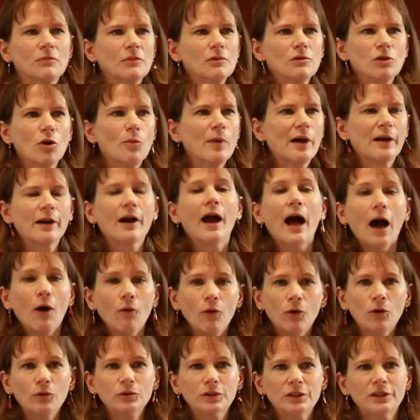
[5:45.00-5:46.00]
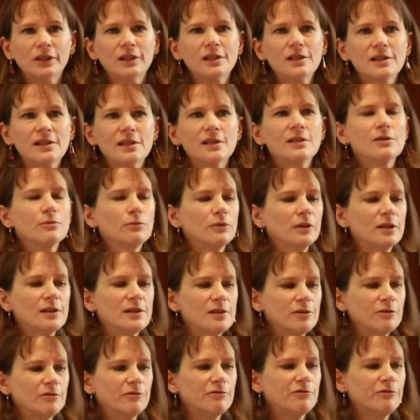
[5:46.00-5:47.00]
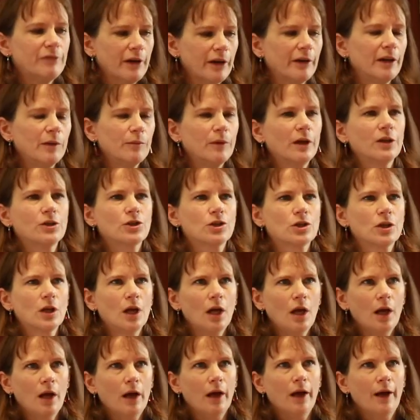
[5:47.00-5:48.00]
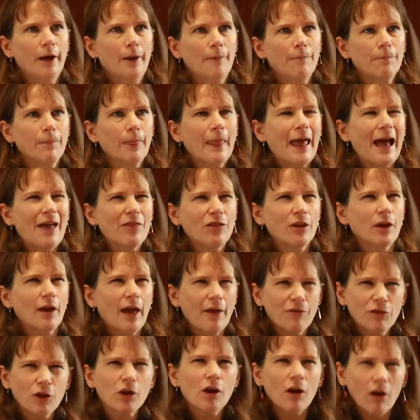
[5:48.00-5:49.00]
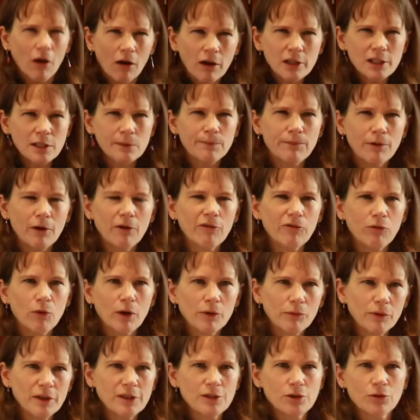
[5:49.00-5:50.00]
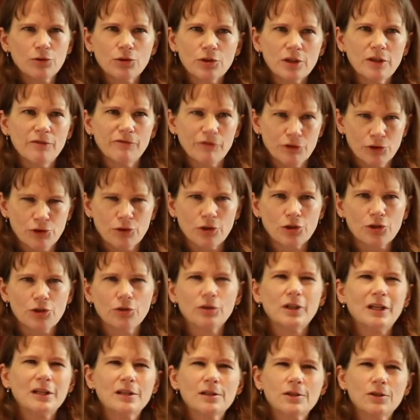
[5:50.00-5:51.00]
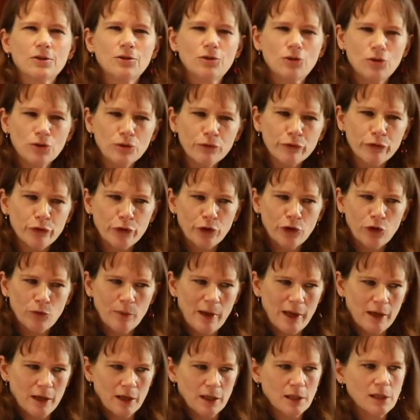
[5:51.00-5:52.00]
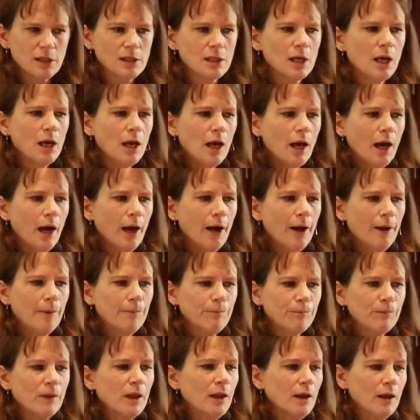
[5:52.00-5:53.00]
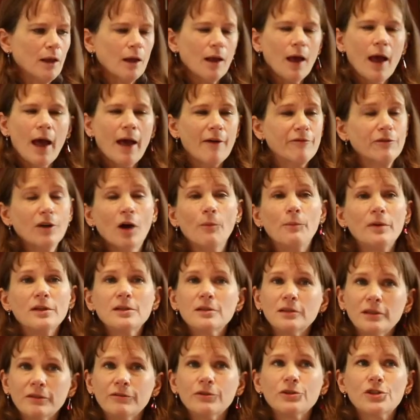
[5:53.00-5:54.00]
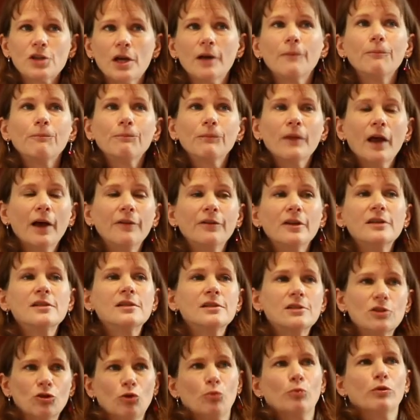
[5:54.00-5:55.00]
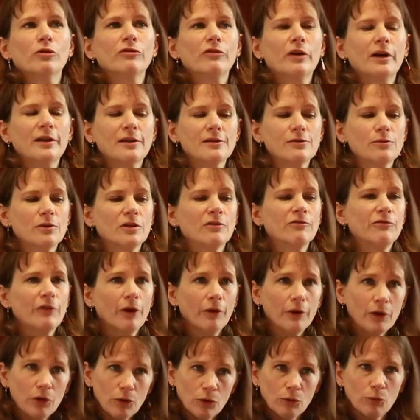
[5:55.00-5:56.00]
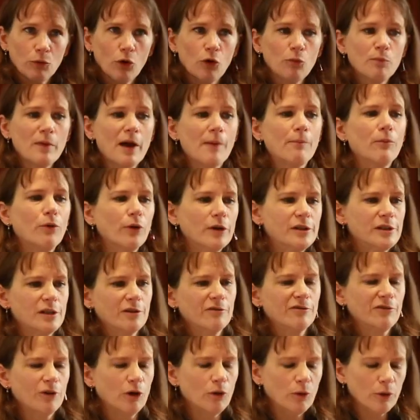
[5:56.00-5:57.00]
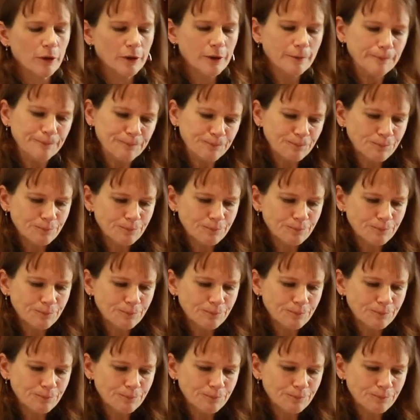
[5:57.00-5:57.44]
no matter how old it is, is really still very much um, at, the, at the cusp of what research infrastructure needs to do for the humanities, um, have not been delivered yet. And they still provide us with a very good roadmap pointing forward.